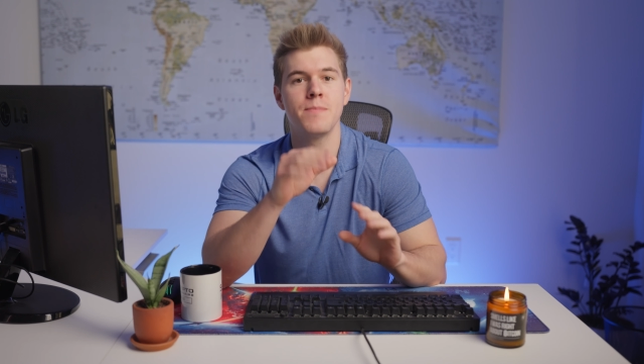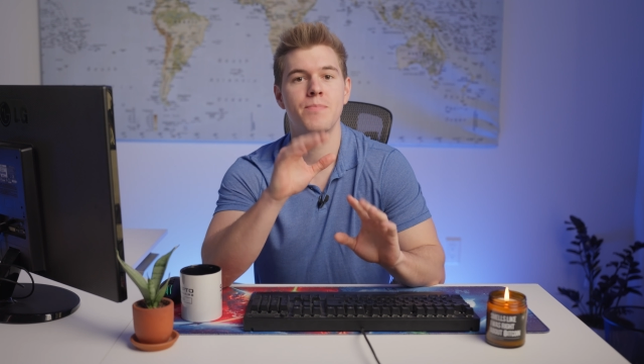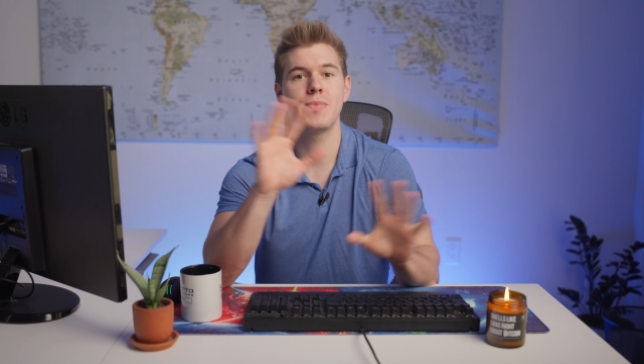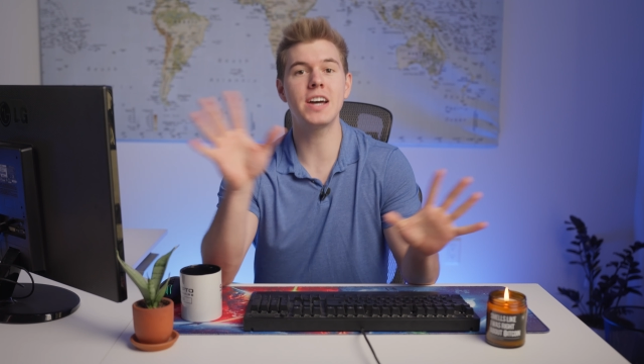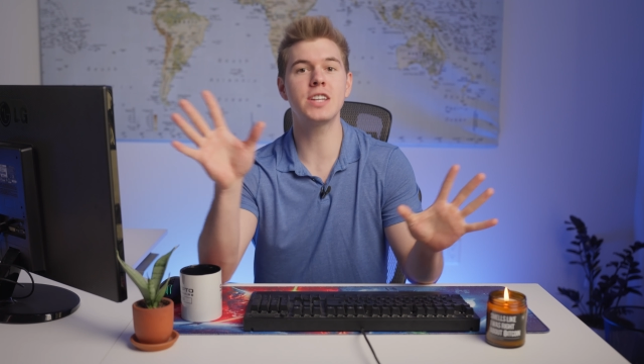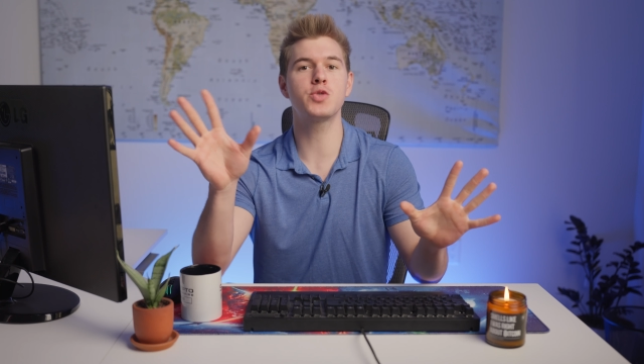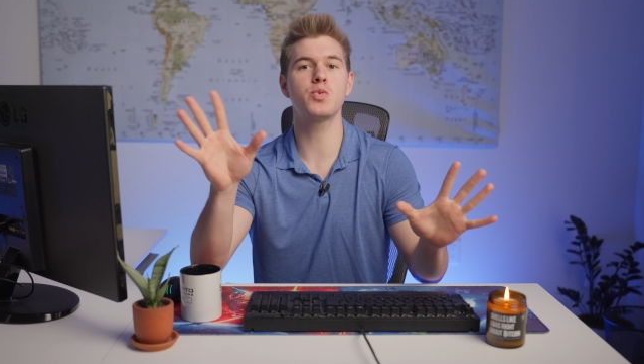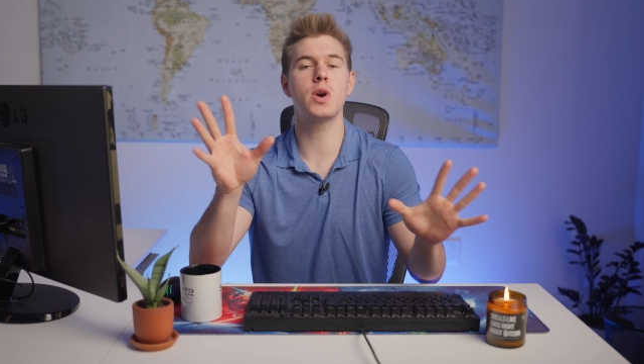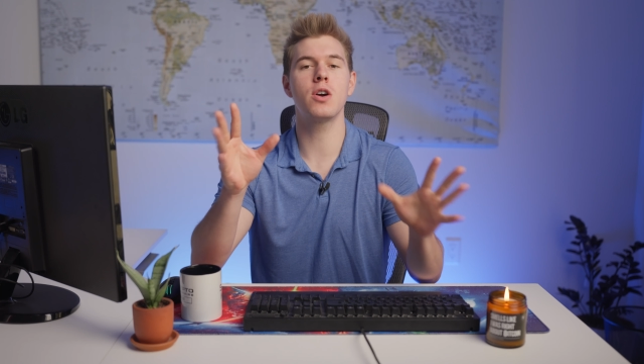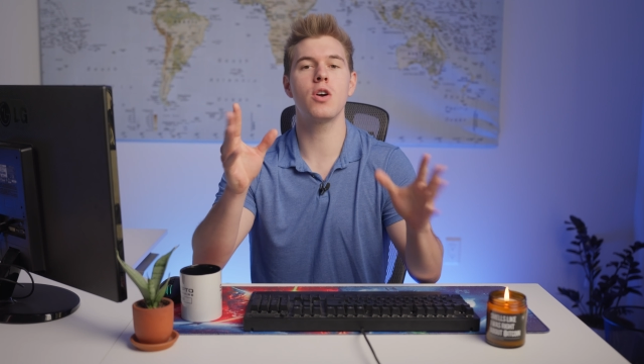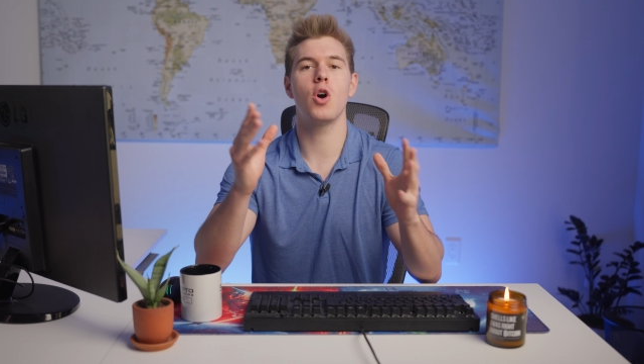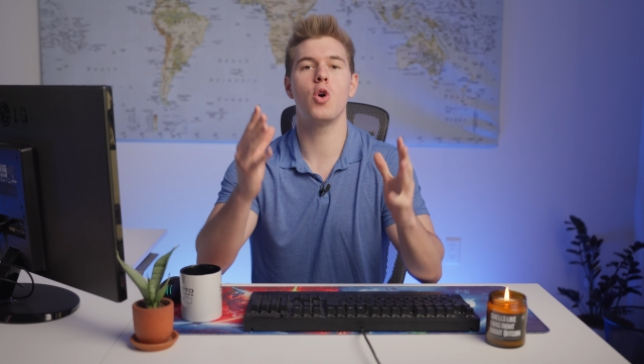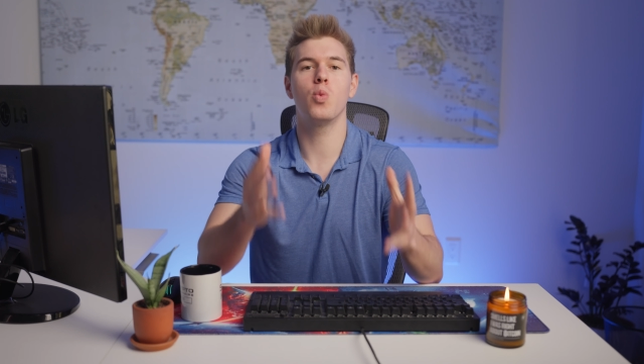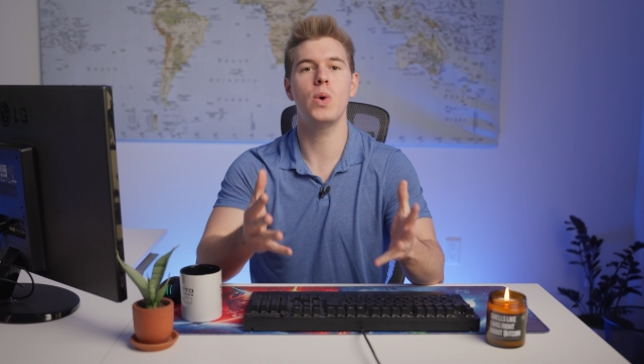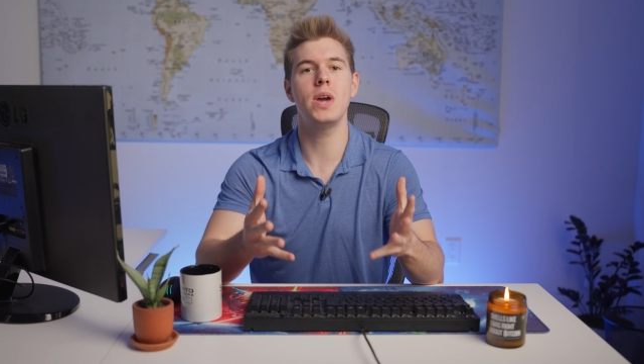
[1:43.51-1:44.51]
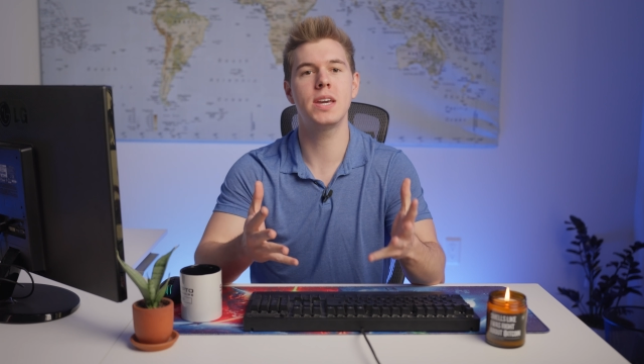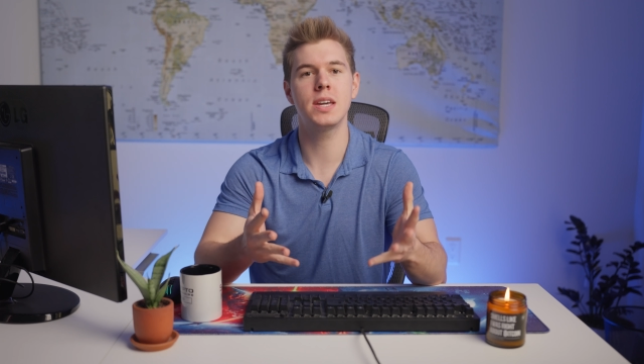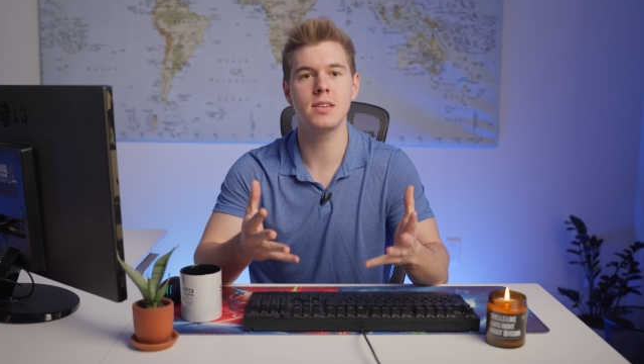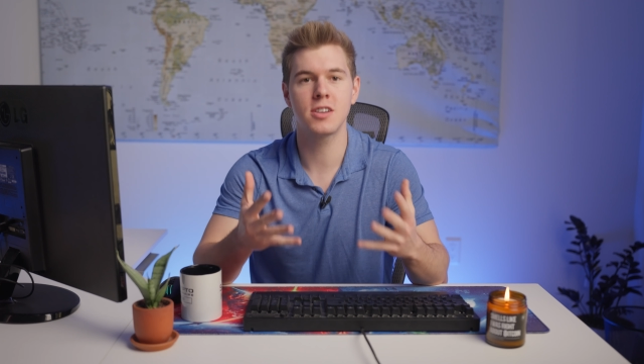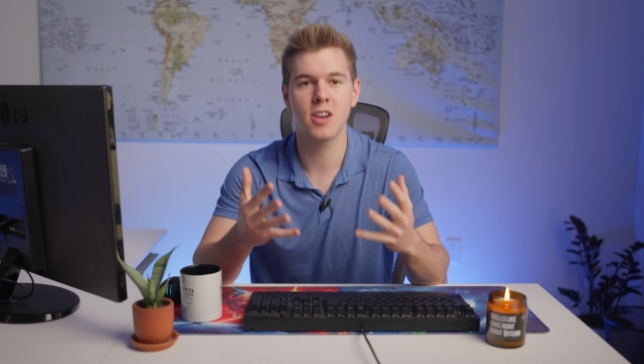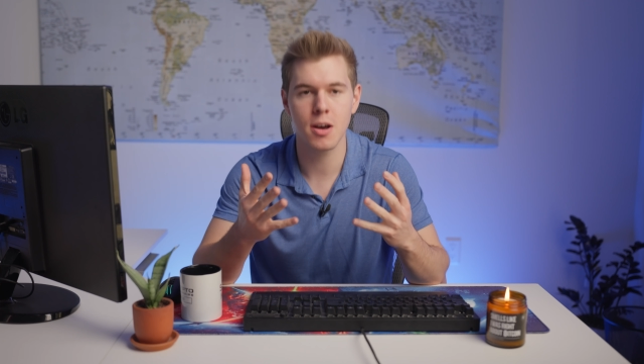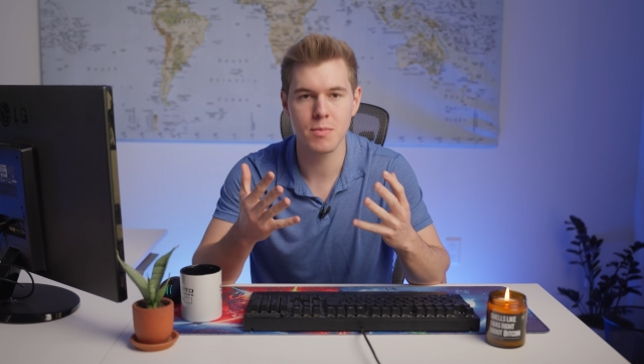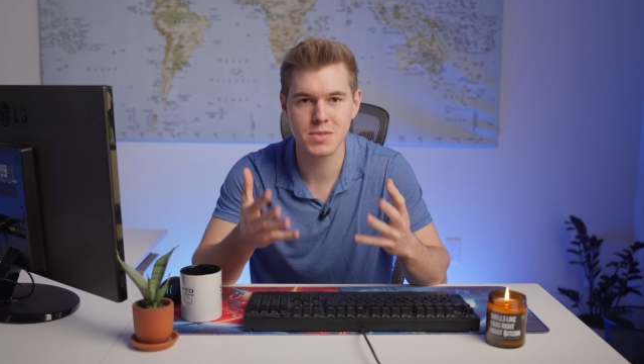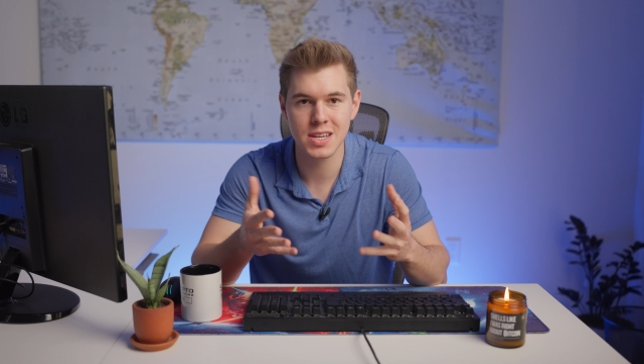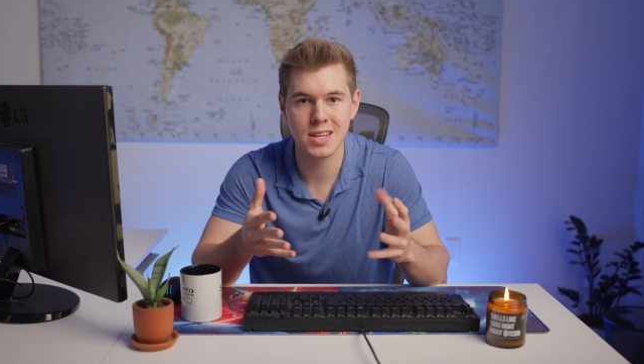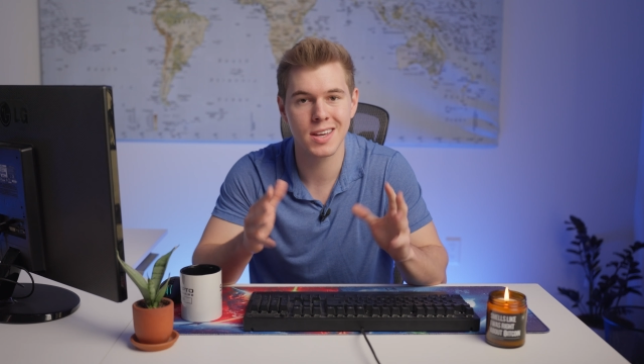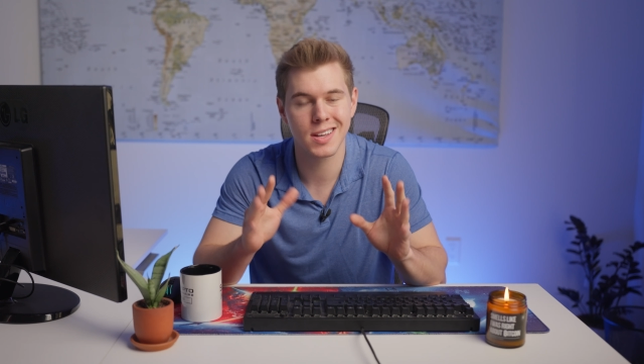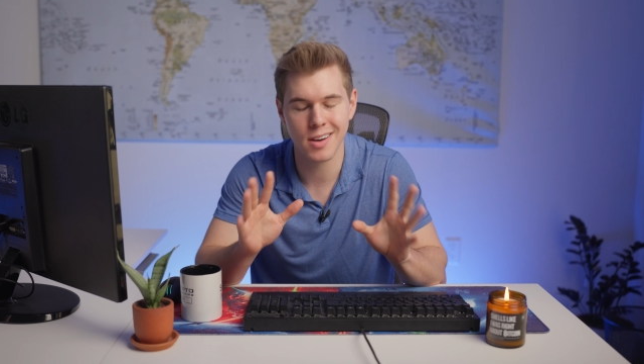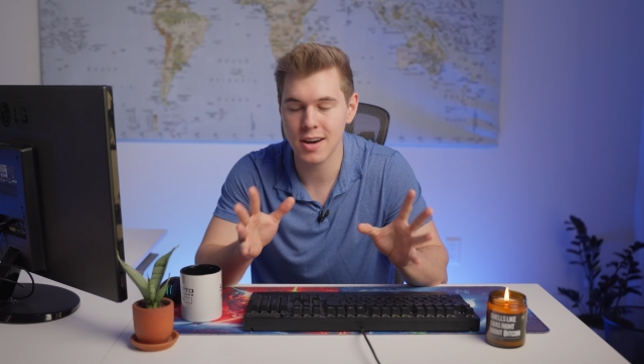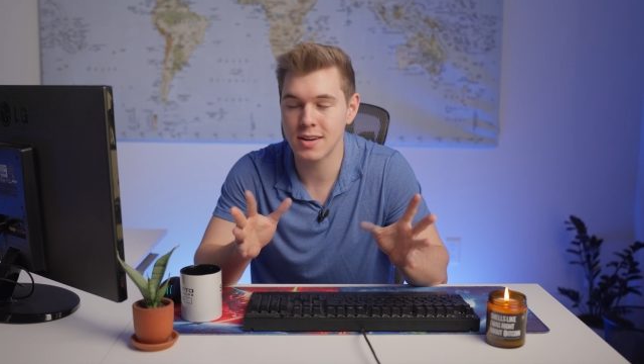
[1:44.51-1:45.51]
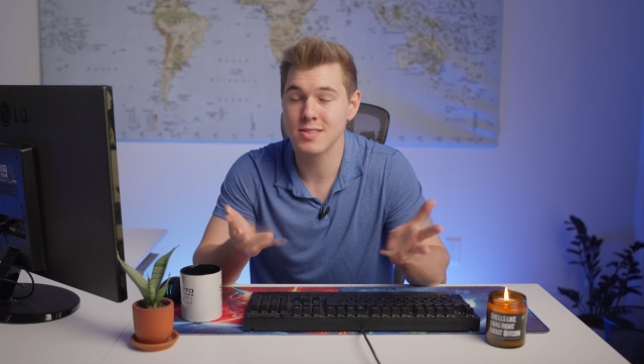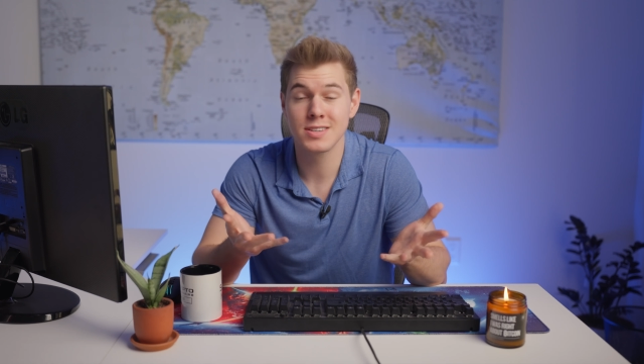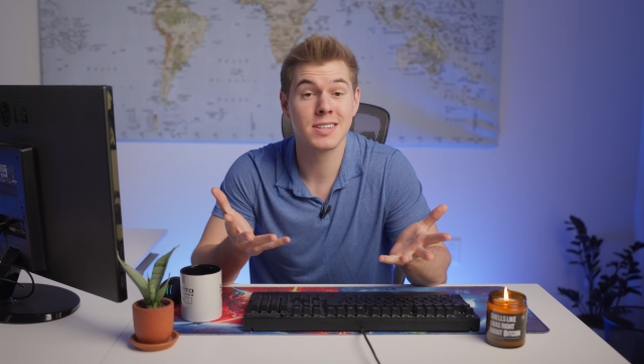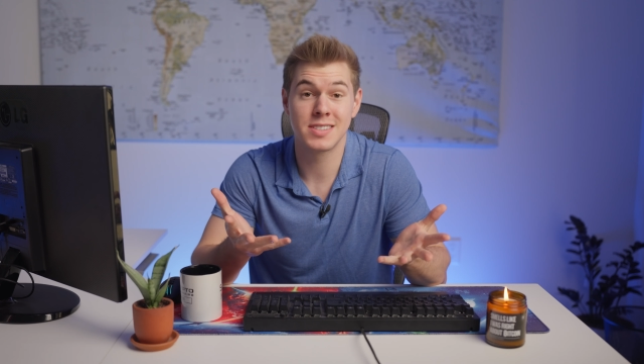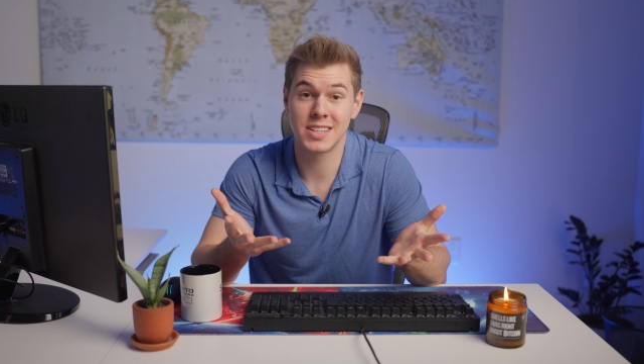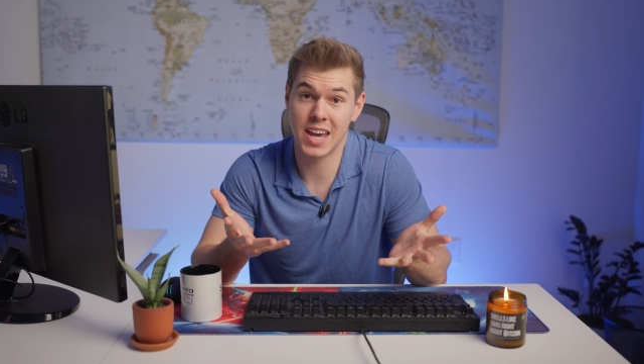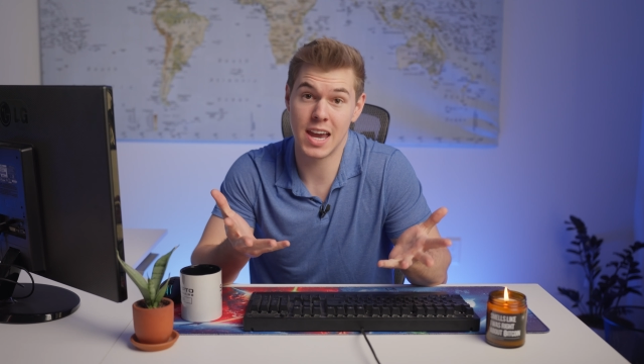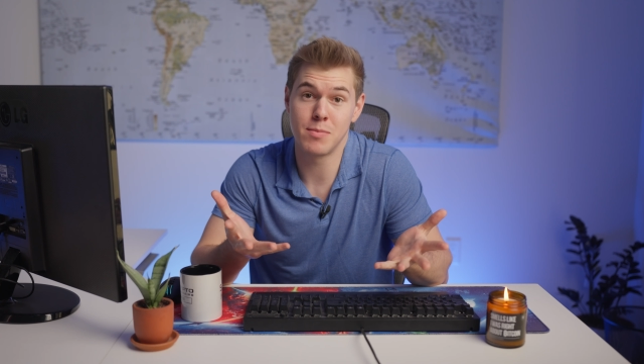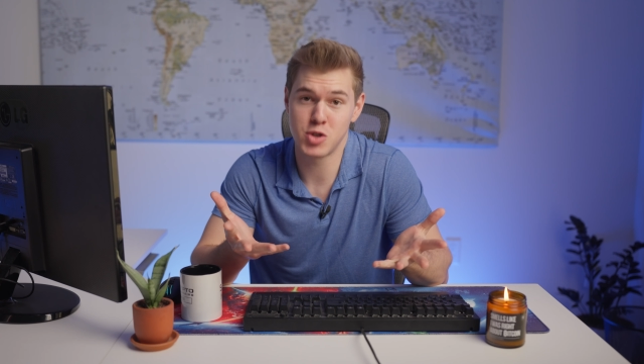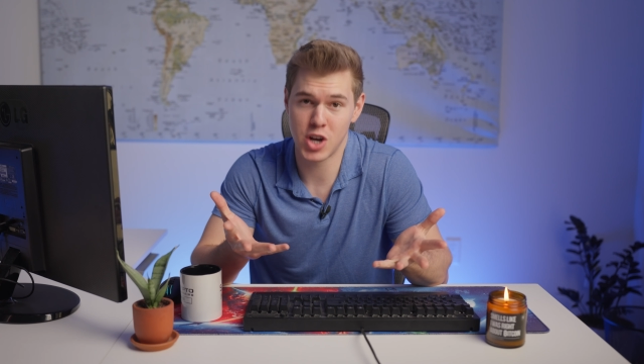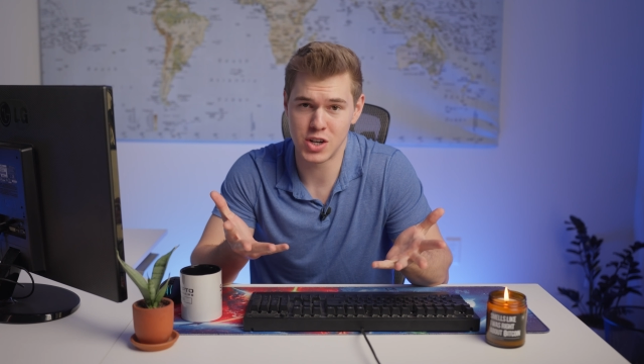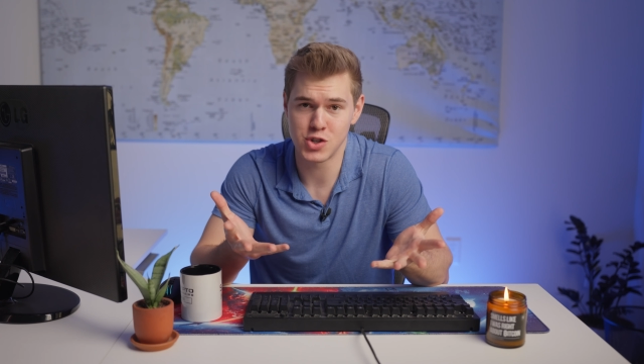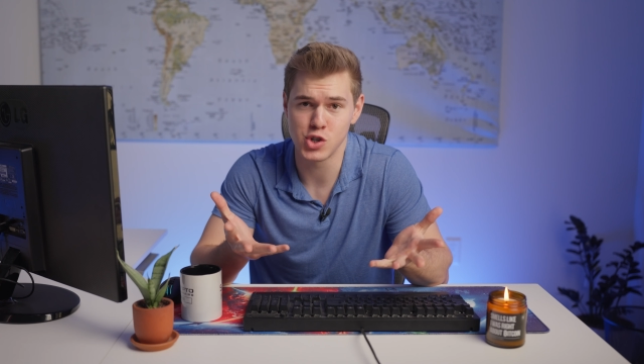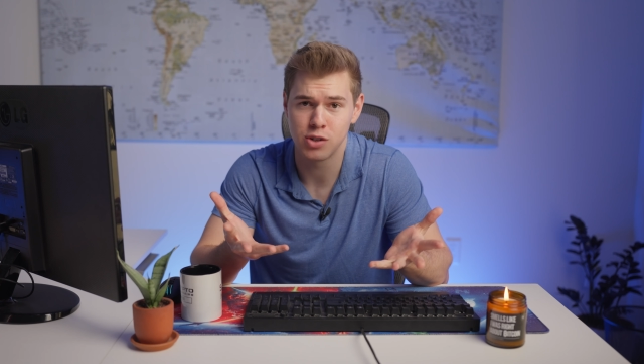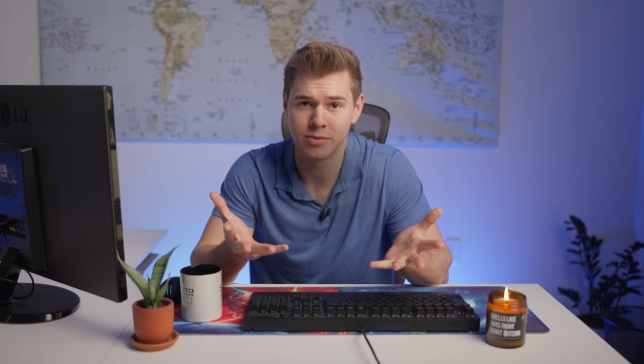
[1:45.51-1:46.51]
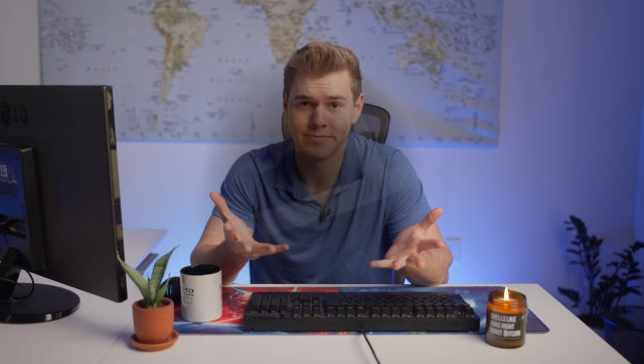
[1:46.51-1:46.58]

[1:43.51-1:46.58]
That's where Awaken comes in, and honestly, it's a game changer.